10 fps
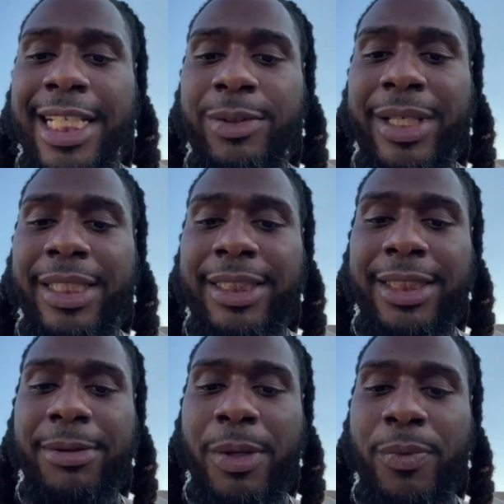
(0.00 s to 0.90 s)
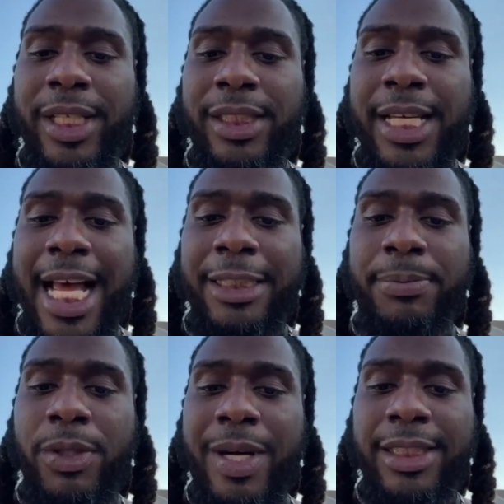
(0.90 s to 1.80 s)
That's one of the sisters that went to the
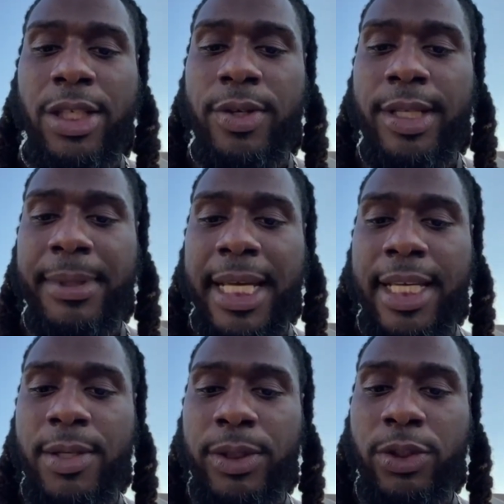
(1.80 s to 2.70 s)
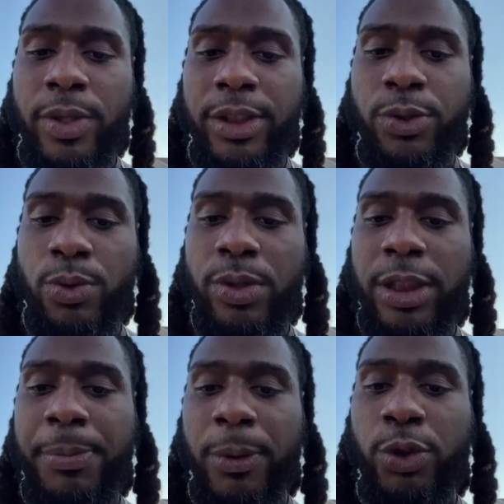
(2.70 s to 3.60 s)
hospital. I told him that he was going
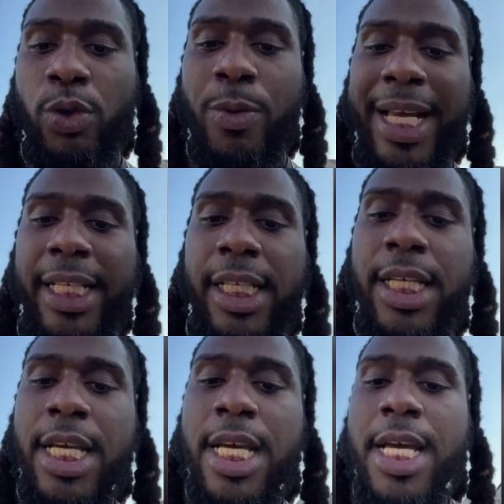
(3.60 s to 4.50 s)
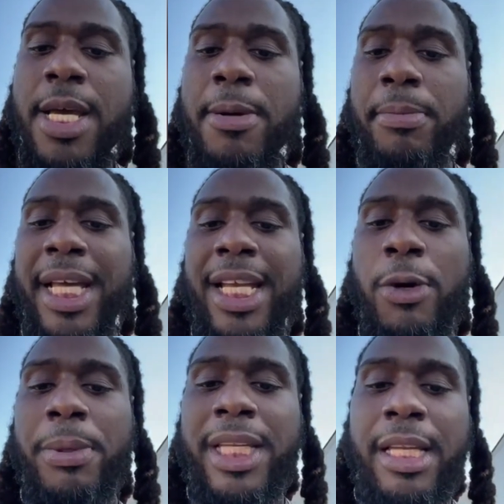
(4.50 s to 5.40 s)
through a spiritual awakening, but
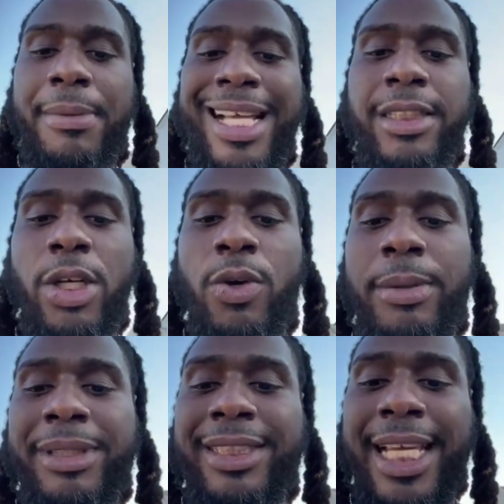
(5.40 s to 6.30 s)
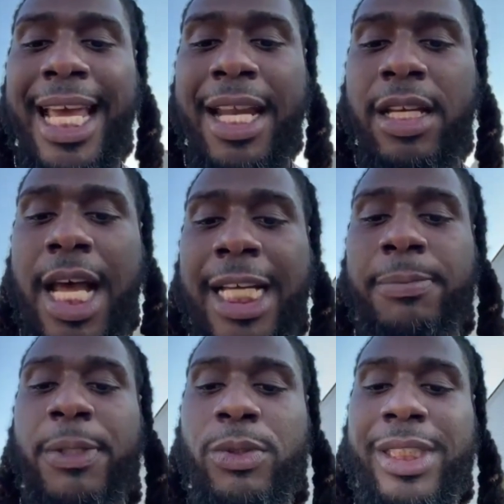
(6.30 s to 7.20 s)
he don't believe me. I told him to stay out of the
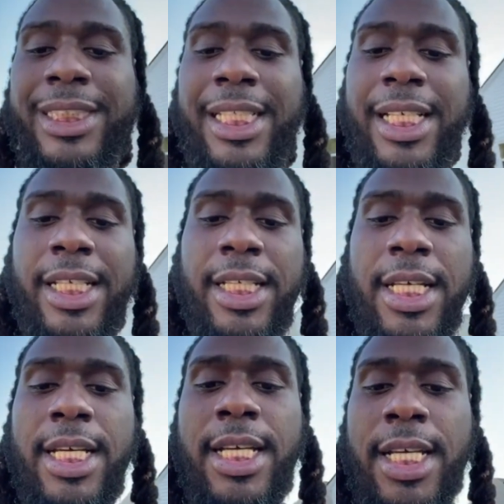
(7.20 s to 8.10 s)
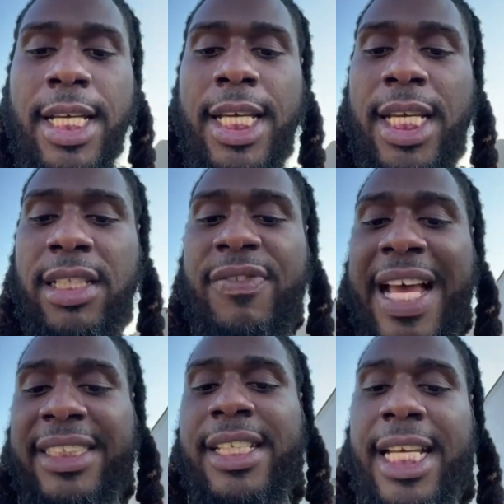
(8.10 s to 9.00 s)
hospitals. He said he
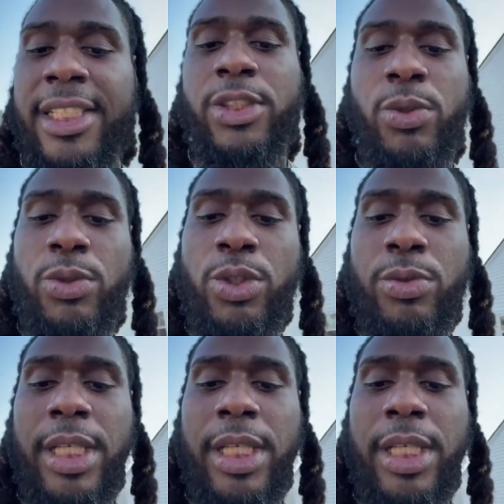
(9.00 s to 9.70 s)
is vaccinated too.